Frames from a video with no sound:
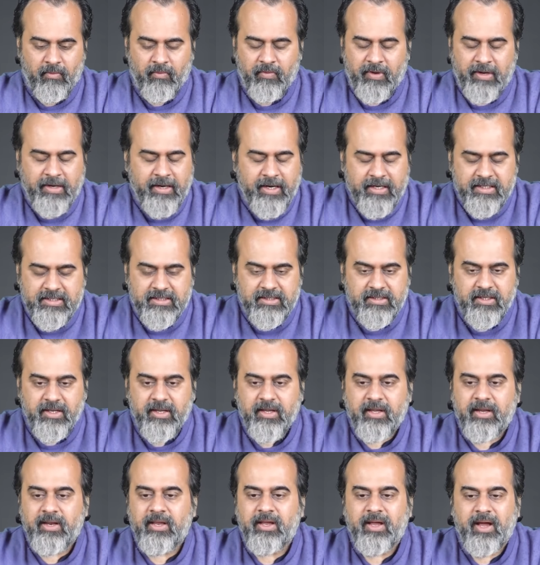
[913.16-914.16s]
One gets
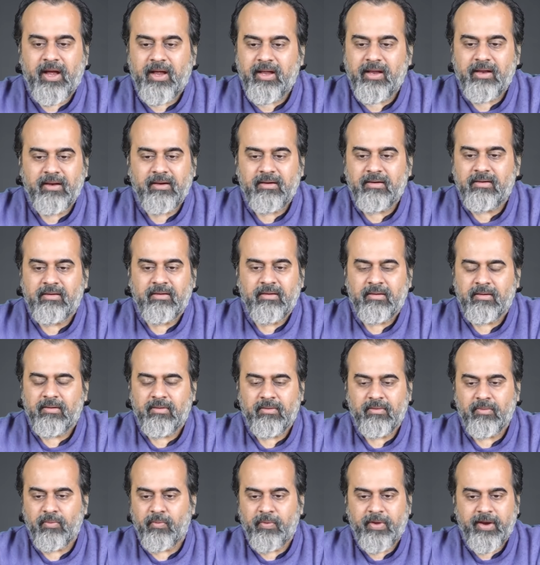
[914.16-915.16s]
teary eyed
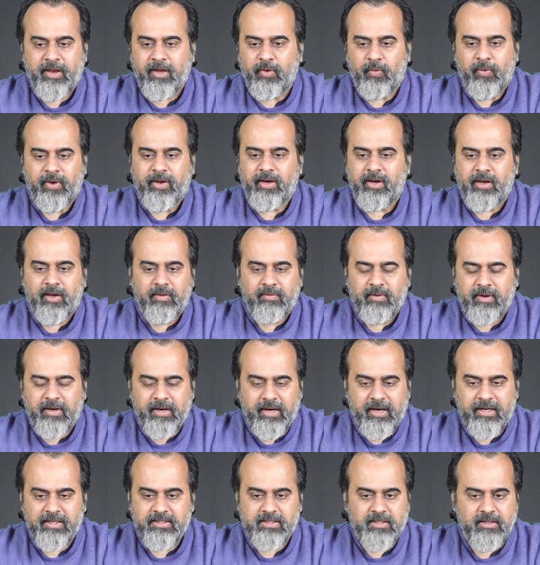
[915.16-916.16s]
very quickly, one
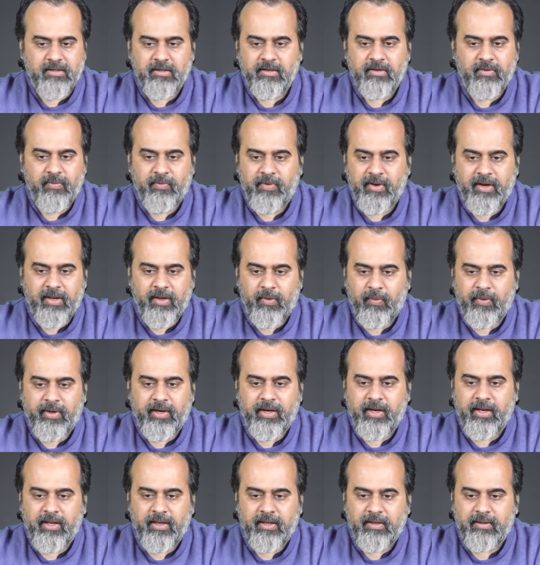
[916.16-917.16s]
gets hurt very
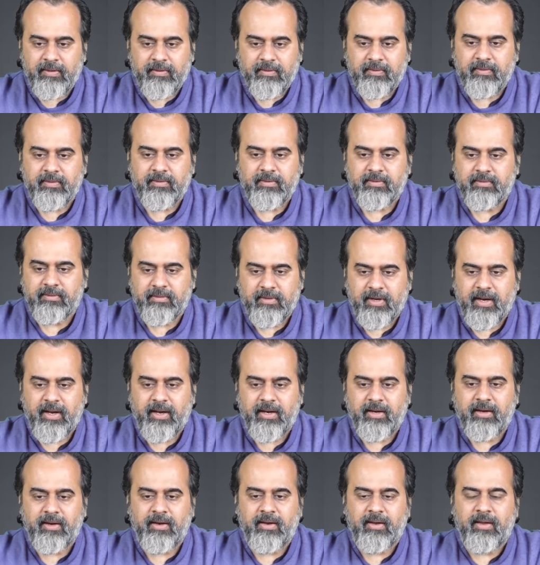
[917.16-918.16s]
quickly,
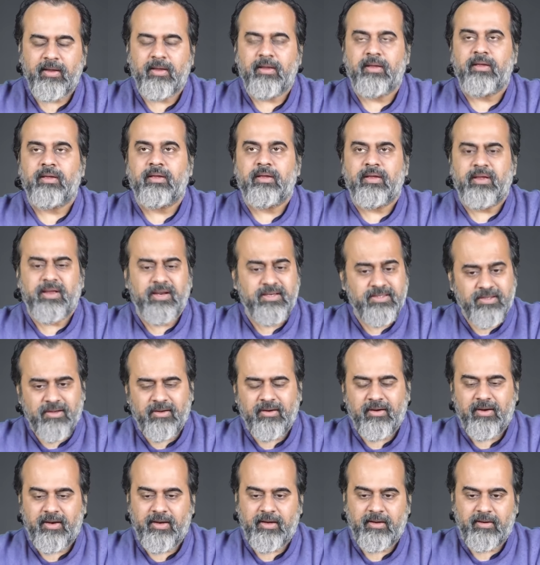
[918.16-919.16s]
right? It's
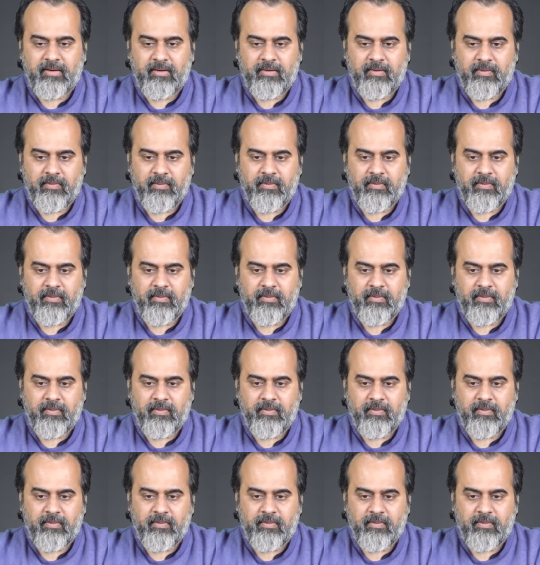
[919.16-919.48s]
all right.